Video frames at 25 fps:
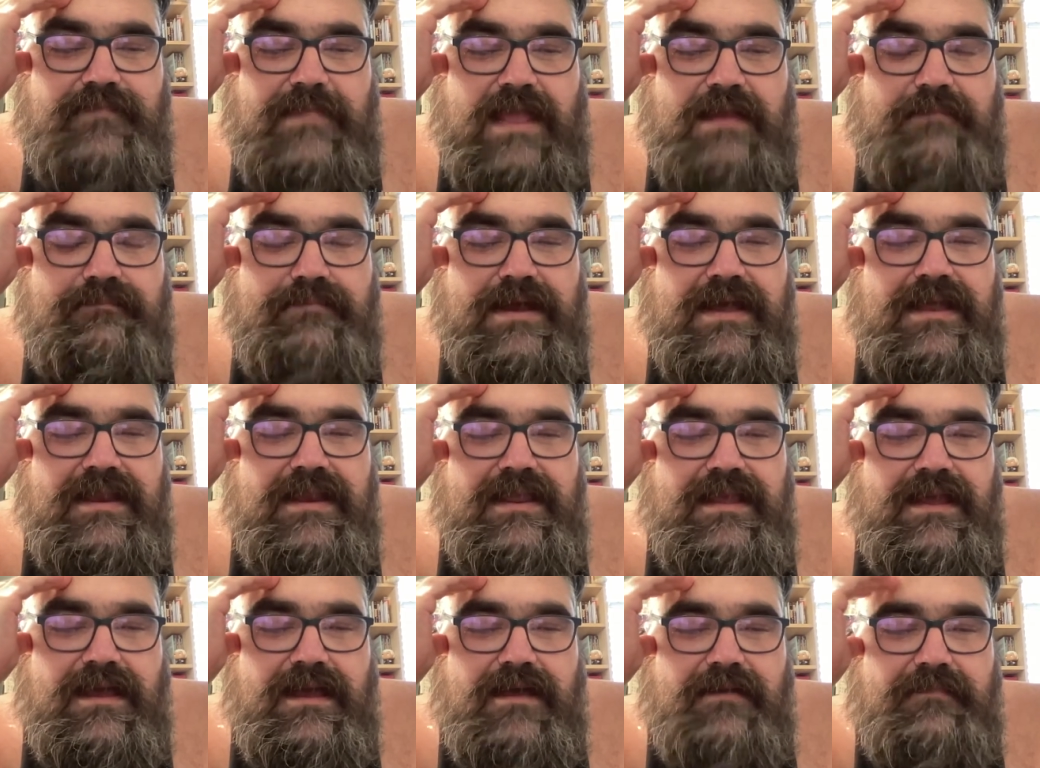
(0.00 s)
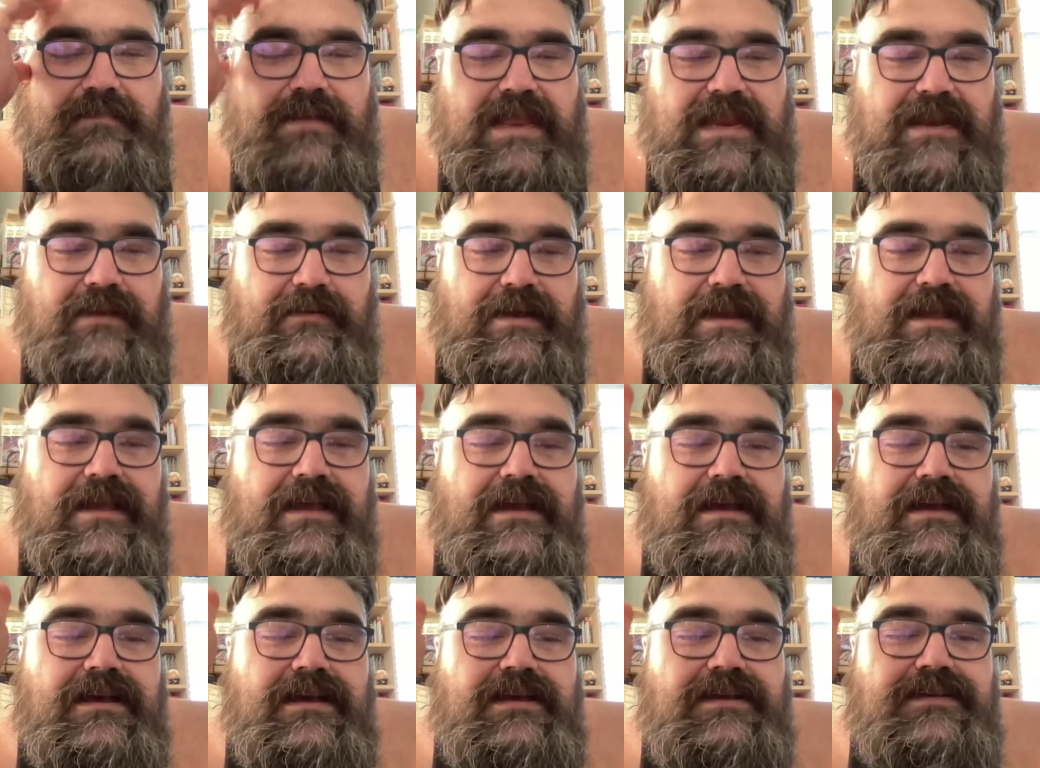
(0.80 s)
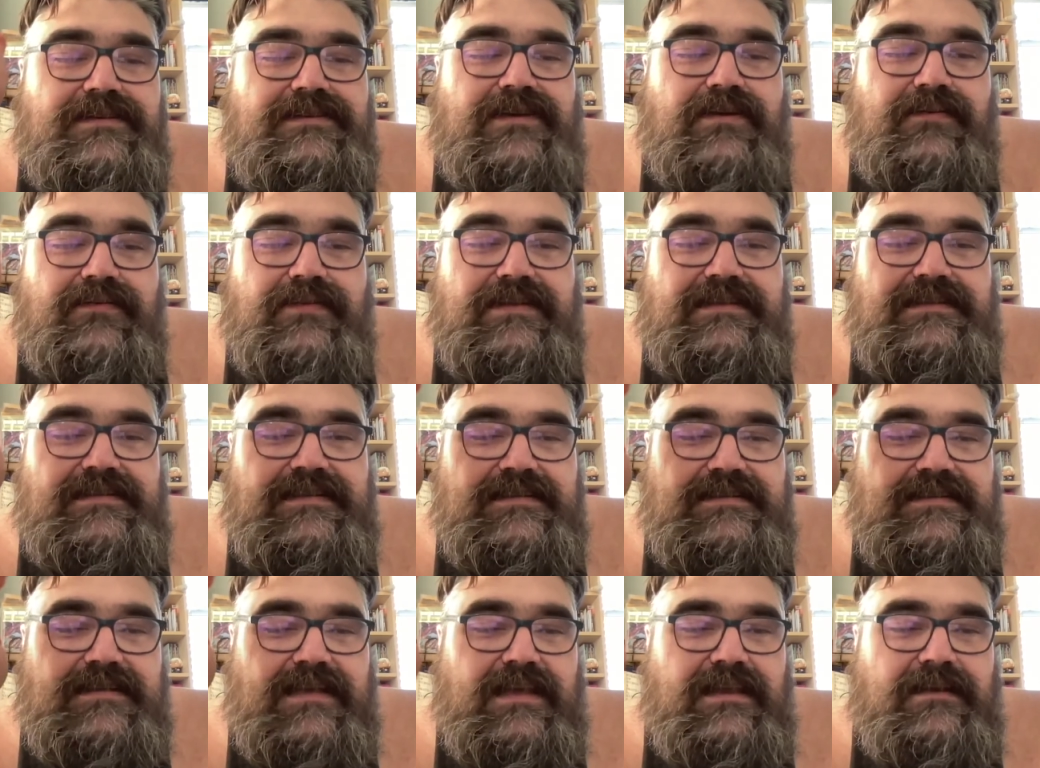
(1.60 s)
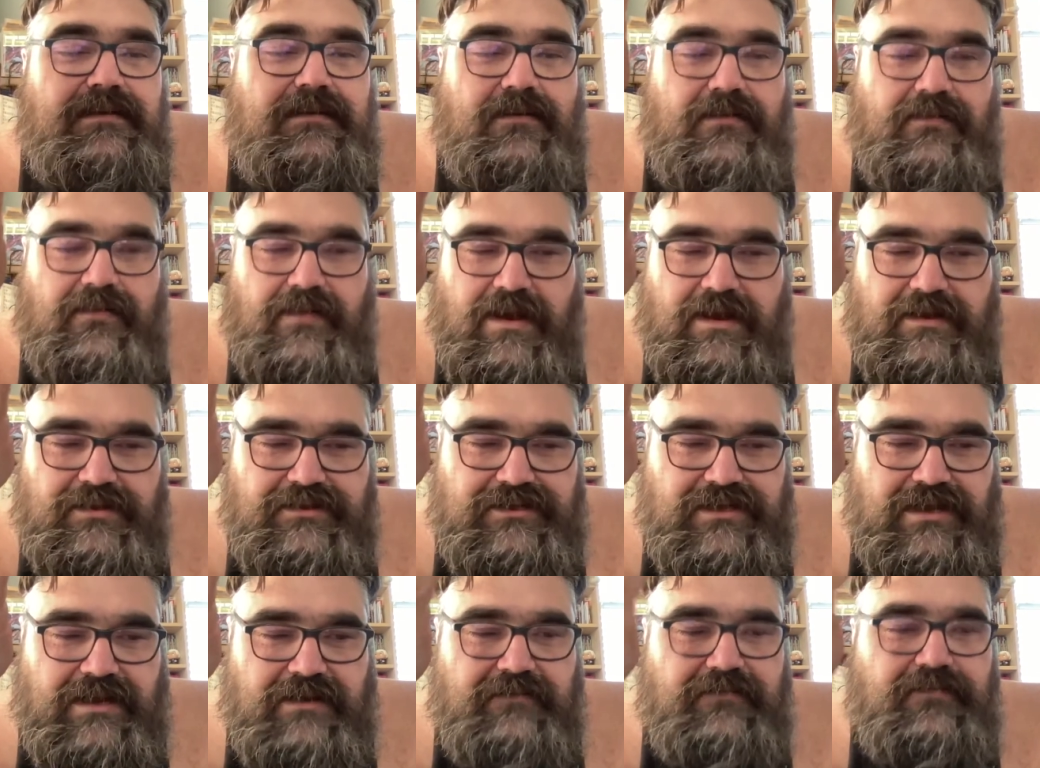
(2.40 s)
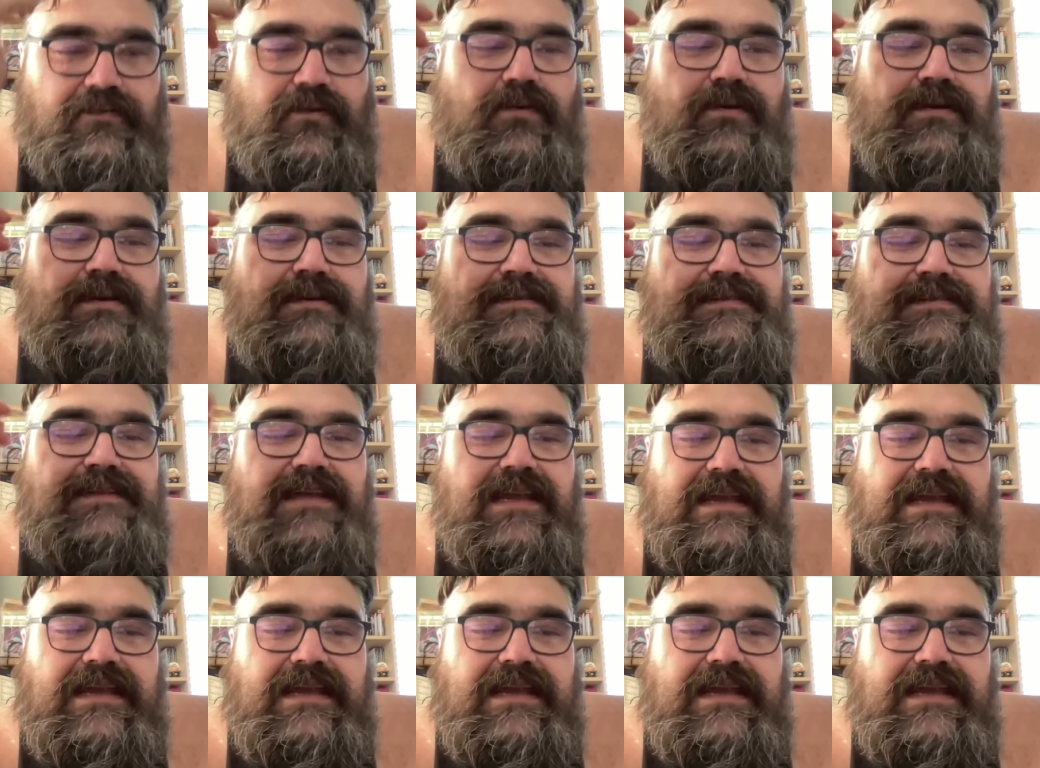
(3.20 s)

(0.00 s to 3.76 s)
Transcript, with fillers: But anyway, so this is in Longshot, of course.